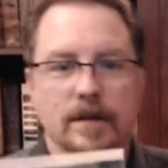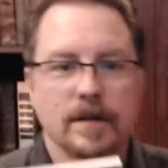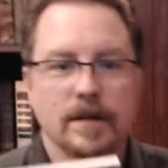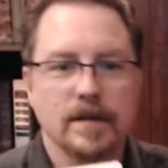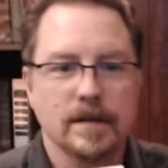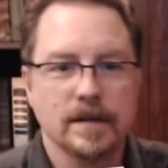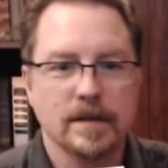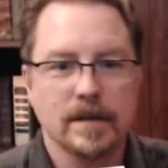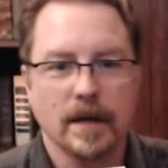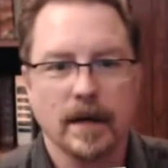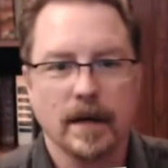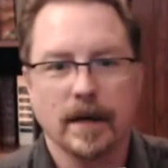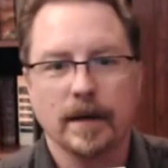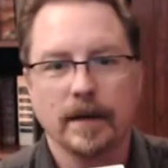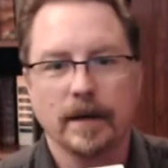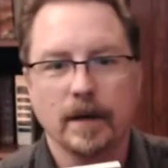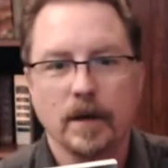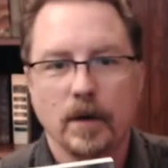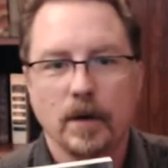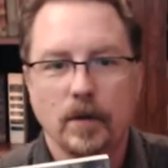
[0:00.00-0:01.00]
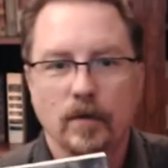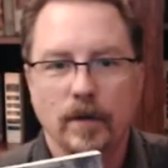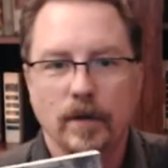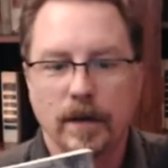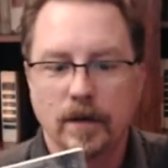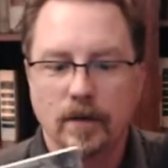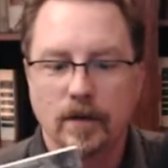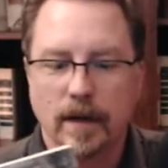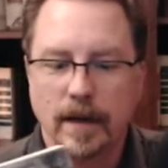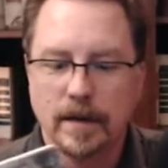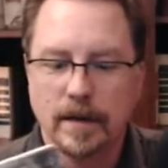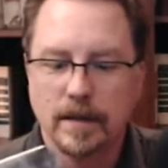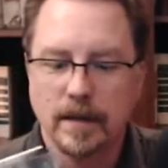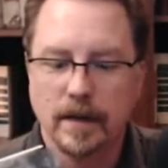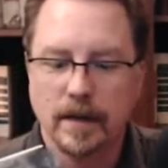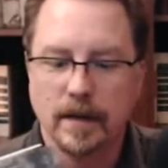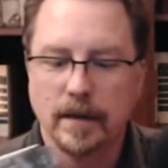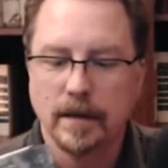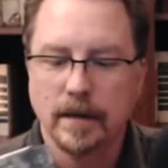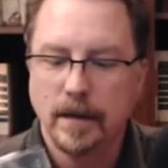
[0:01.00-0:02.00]
This is a really great.
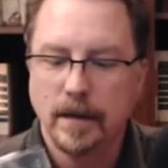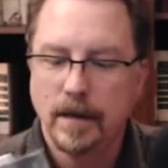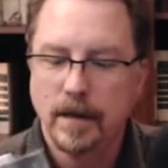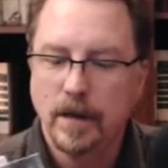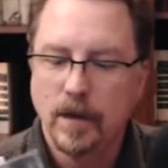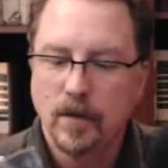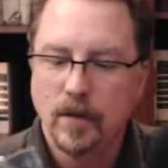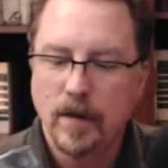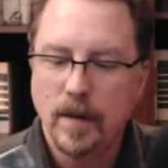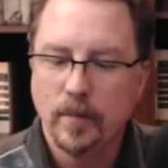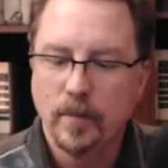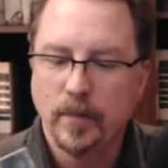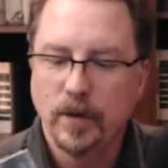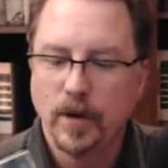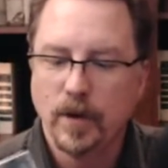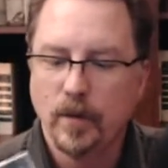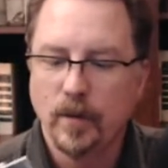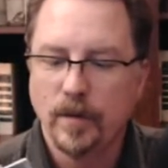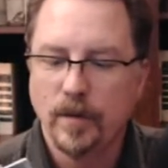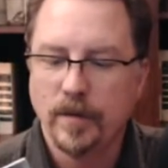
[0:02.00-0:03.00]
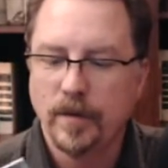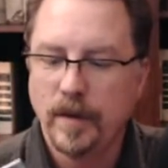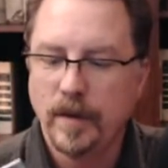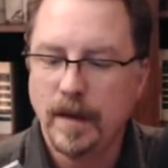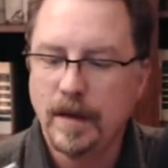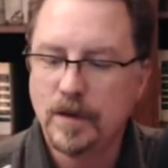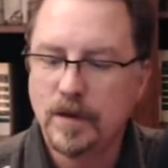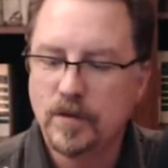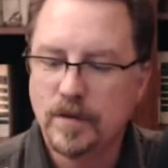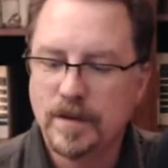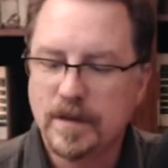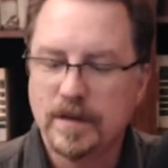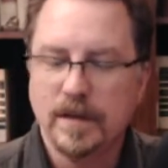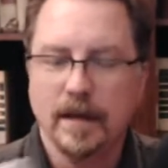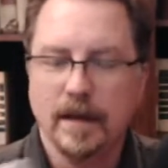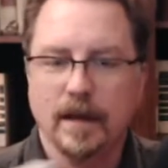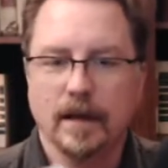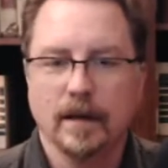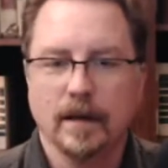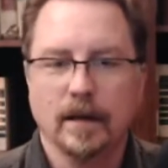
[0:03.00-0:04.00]
Uh, great book with
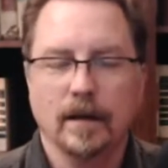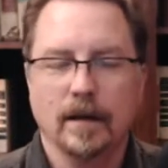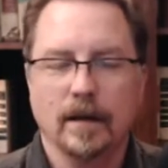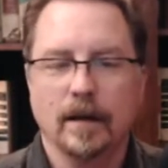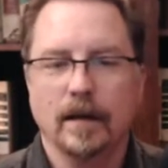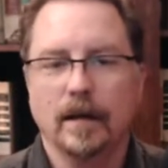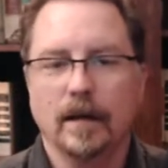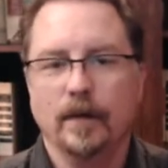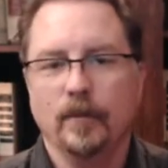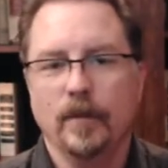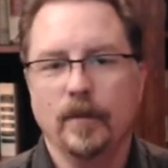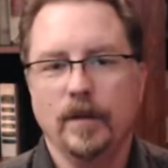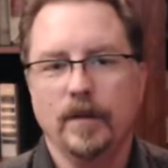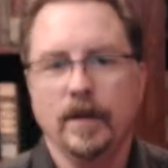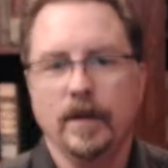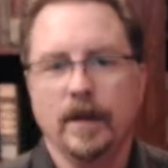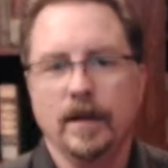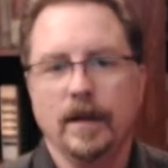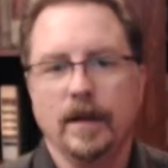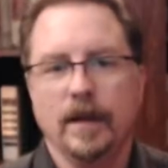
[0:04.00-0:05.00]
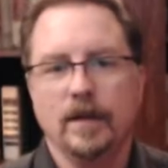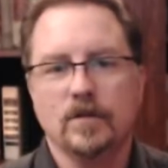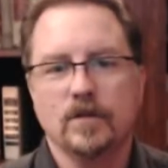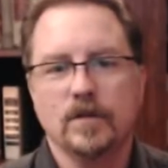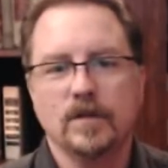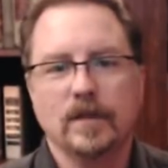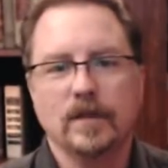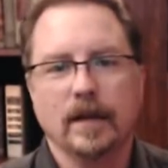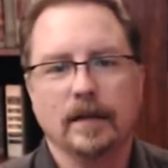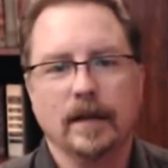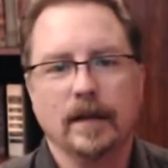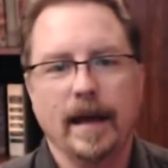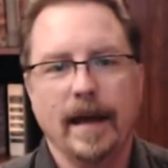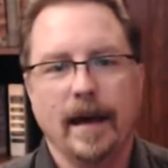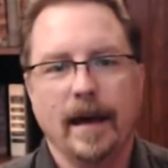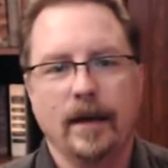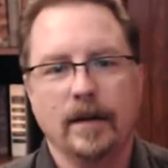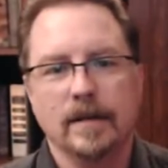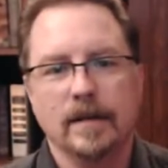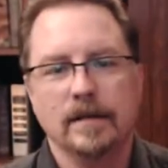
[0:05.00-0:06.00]
interesting, uh, interesting
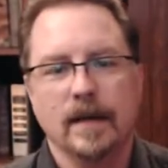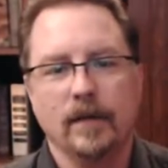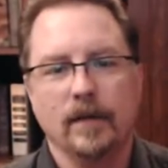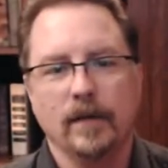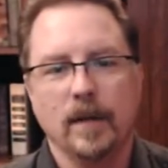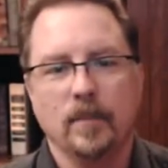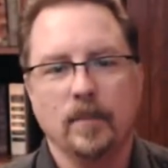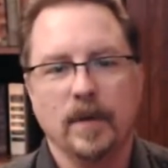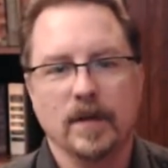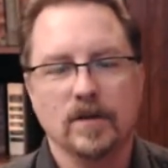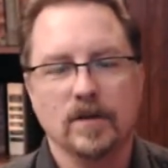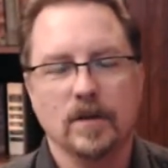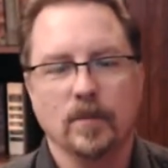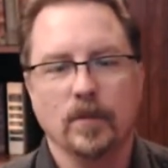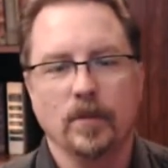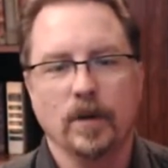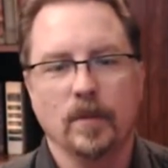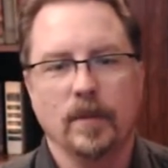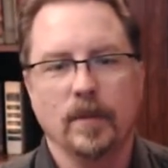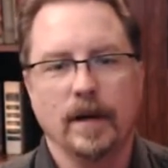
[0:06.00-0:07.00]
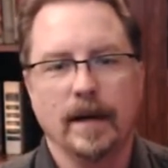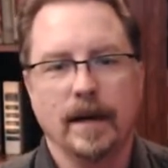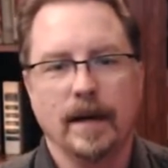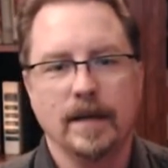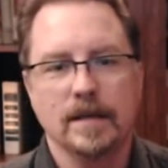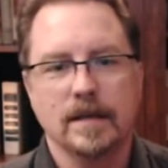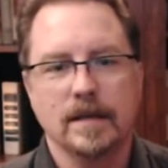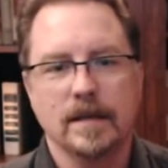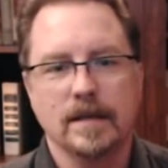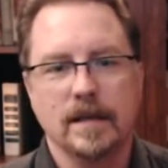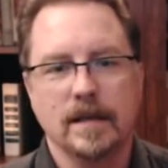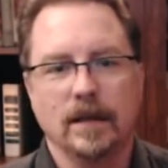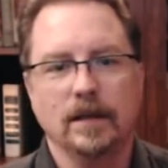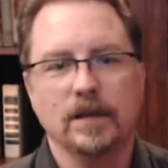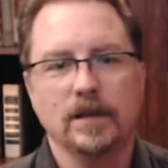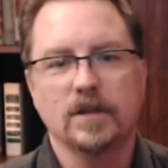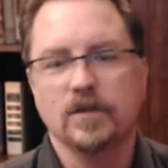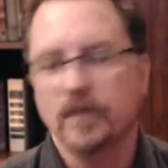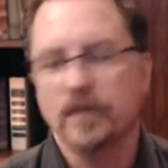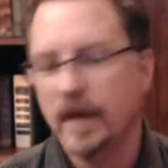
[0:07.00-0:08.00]
layout. It's not really a picture book, but it has it's
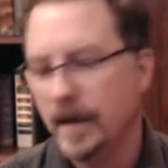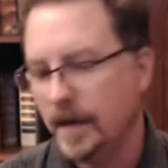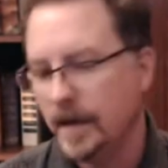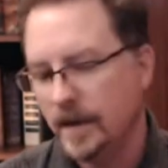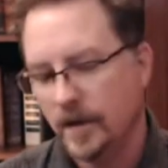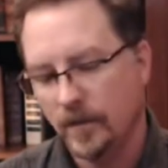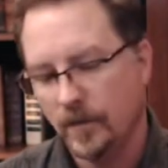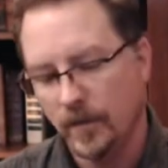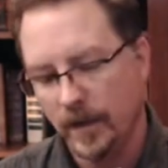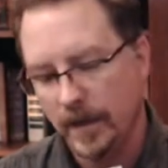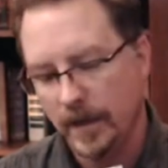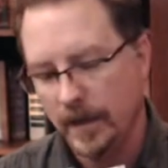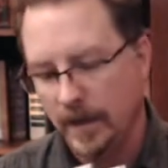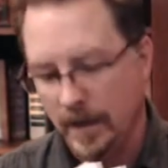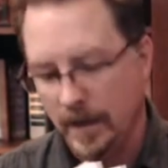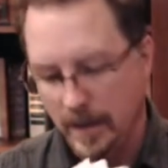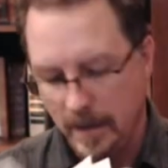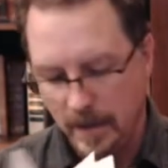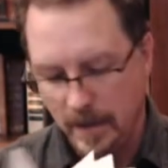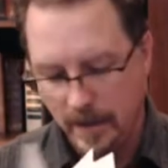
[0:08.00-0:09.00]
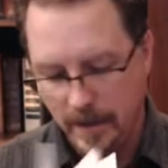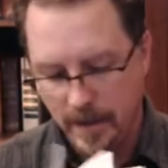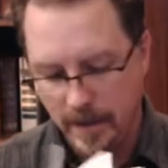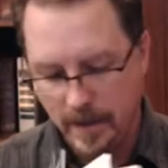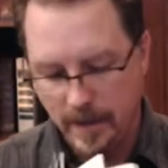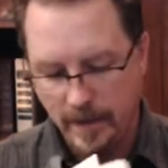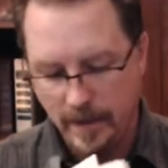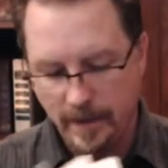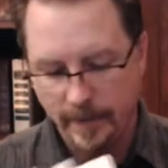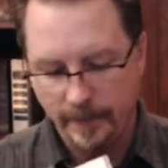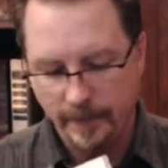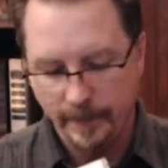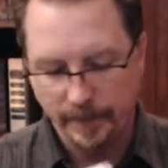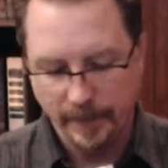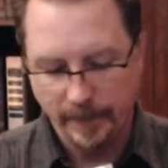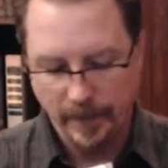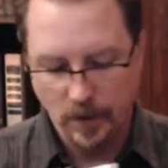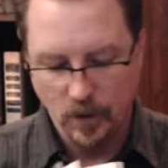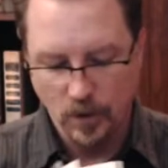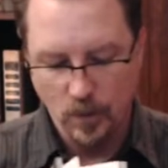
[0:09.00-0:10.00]
illustrated in a really um,
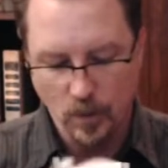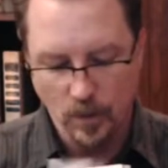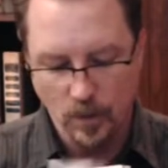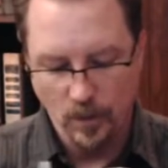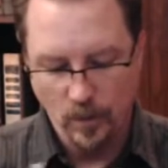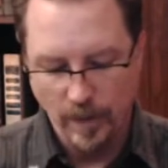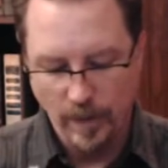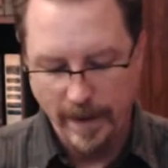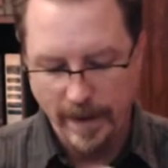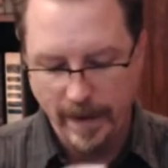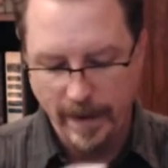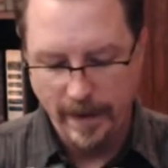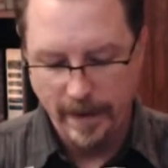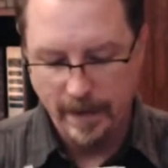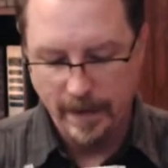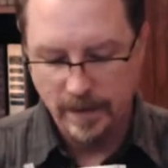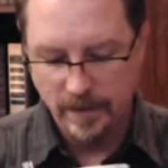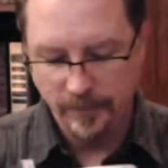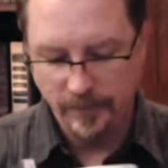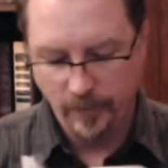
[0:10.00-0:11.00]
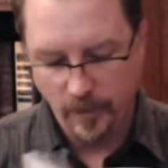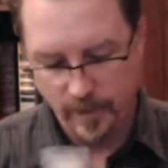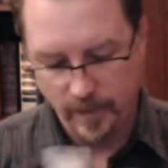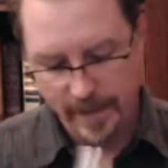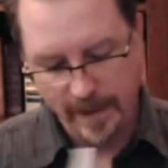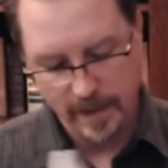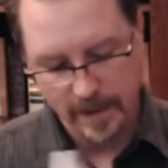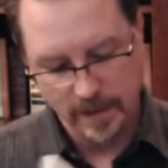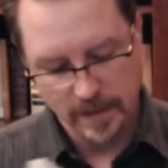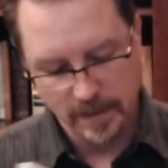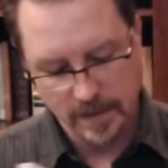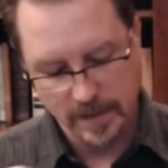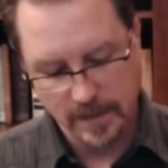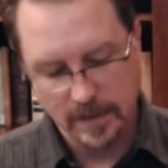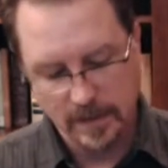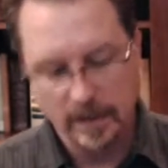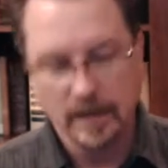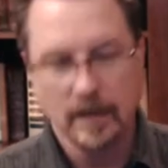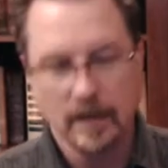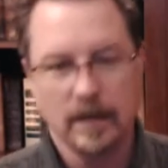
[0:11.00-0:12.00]
cool way. Its format is
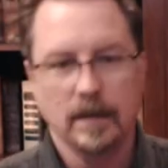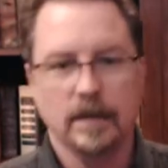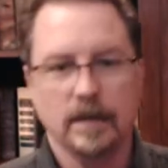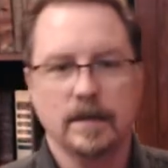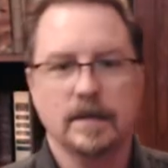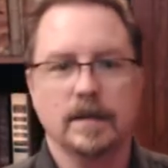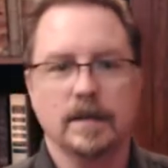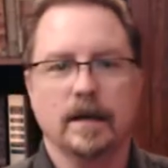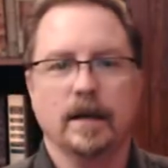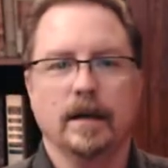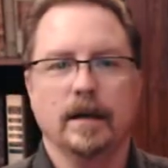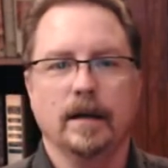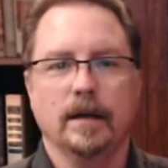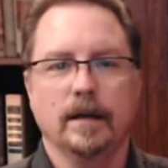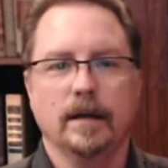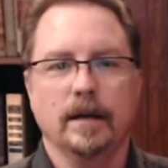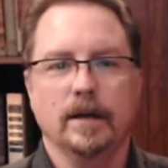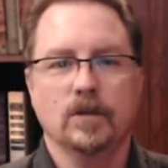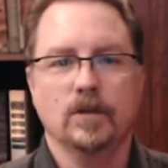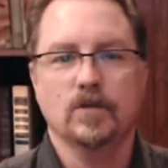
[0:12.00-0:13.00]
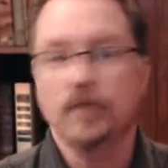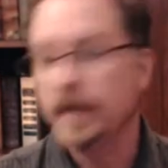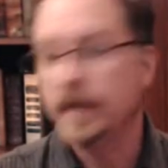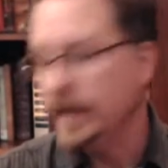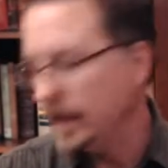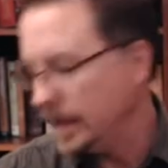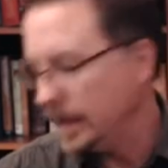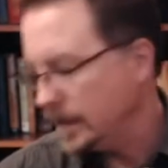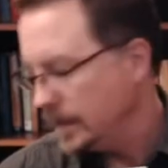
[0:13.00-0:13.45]
is uh, intriguing.